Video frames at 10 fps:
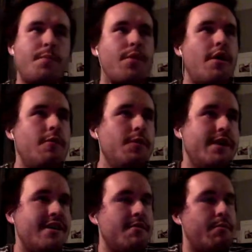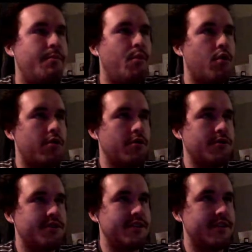probably keep
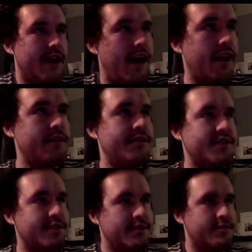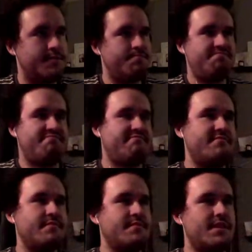borders intact, just
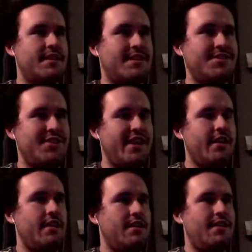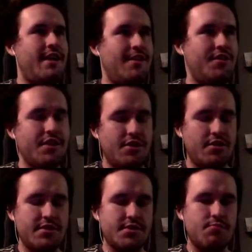because you can't. I don't think you
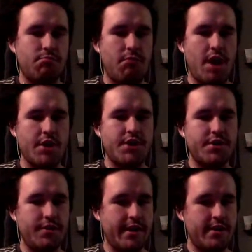can just rush like